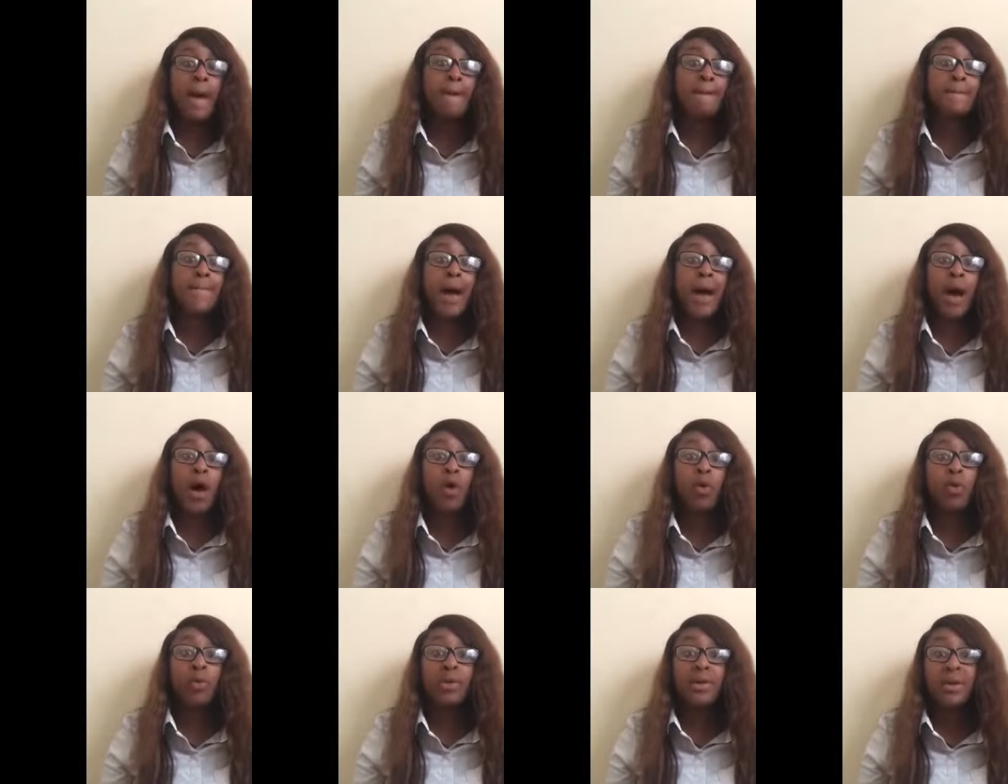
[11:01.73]
my
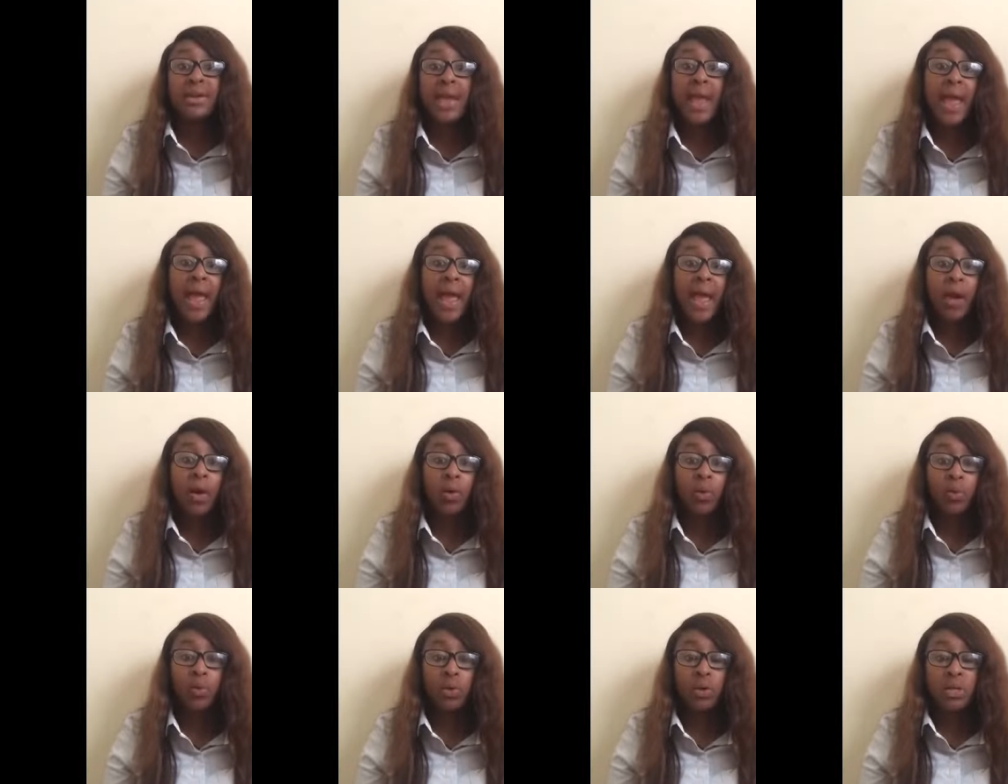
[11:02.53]
own dad
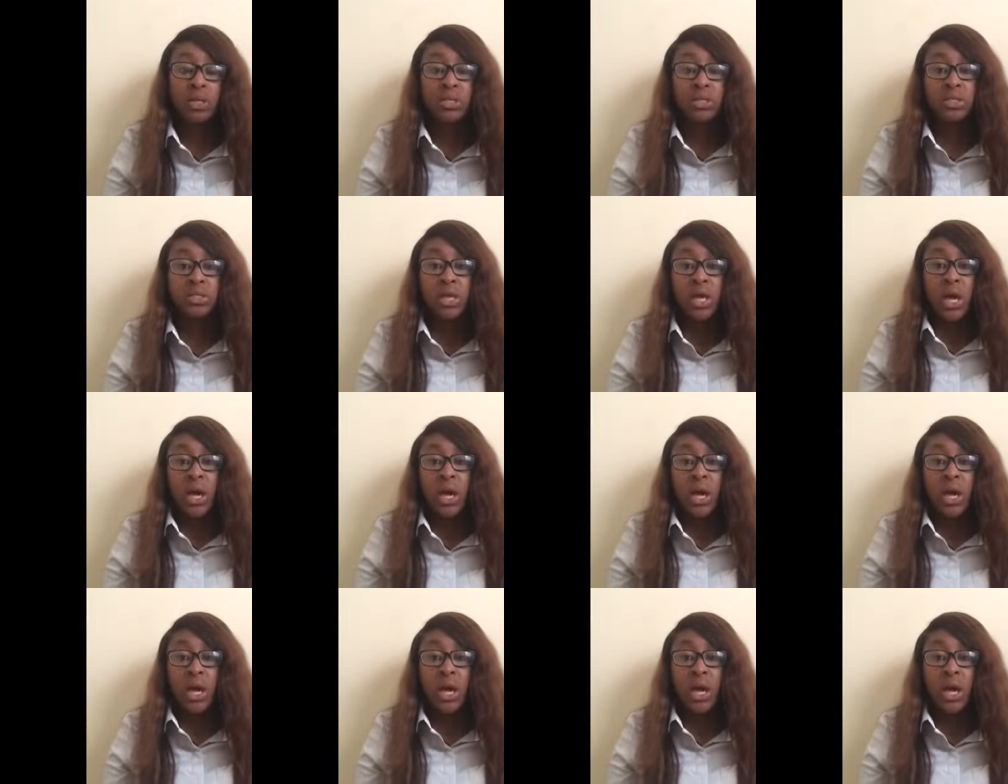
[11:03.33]
was